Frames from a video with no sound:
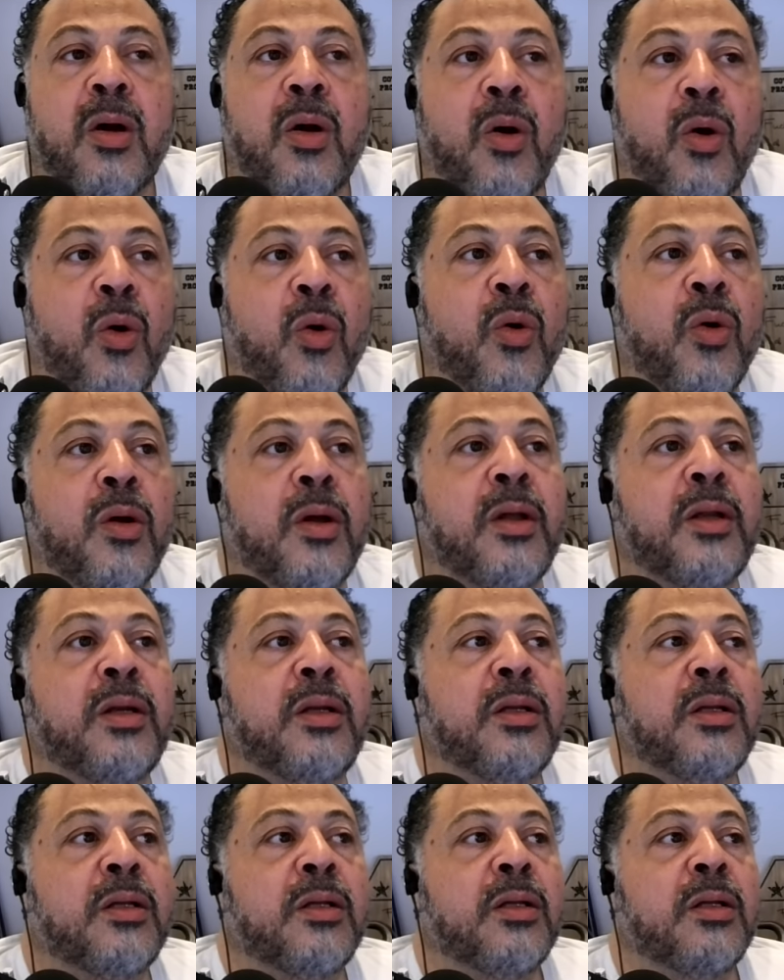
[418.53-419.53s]

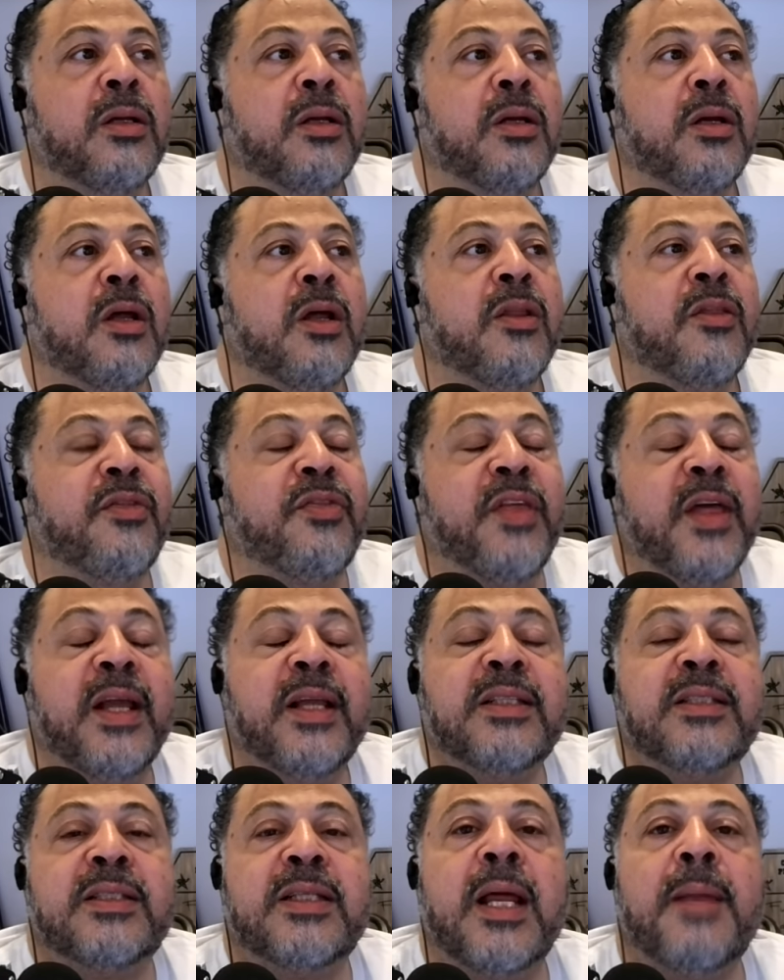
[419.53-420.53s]
on
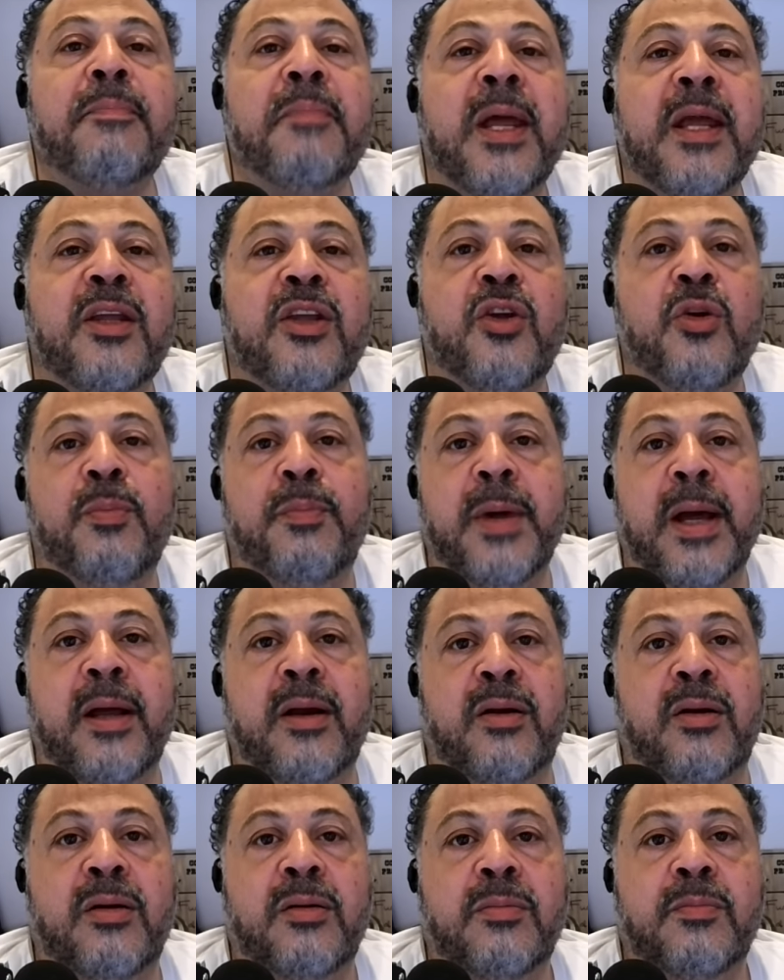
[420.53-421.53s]
things that make you
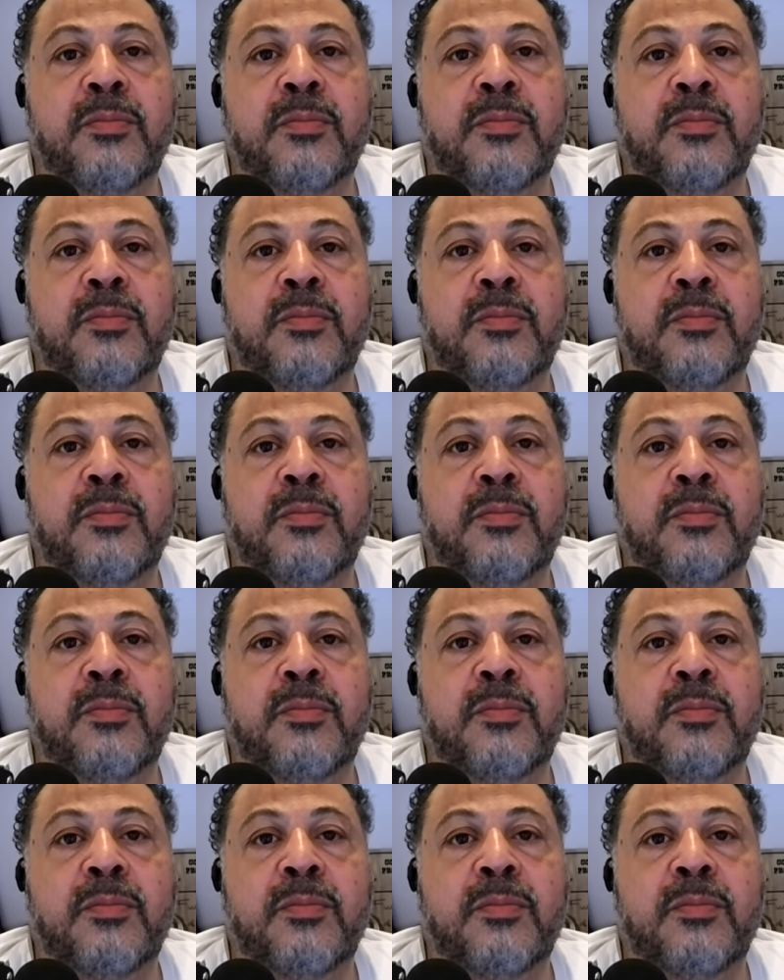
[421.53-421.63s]
better